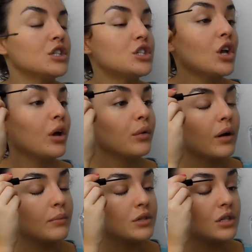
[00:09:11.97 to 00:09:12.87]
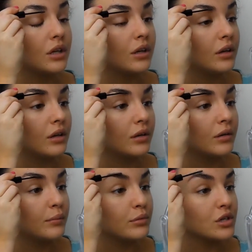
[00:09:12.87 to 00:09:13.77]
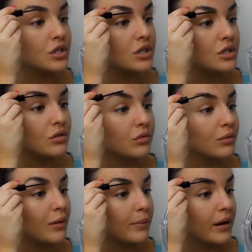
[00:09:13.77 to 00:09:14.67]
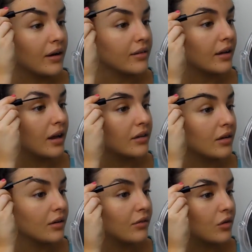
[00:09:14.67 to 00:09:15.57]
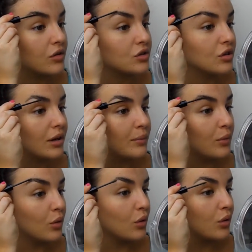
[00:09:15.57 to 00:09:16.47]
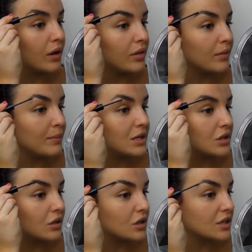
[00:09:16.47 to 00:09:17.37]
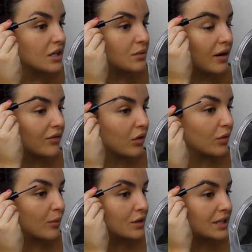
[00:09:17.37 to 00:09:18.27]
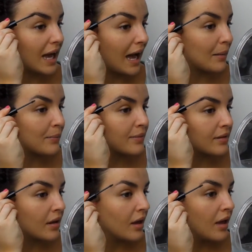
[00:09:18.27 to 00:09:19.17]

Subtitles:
So I'm just going to brush this through my brows. I like to kind of concentrate more in the middle because that's where I've got the most gaps,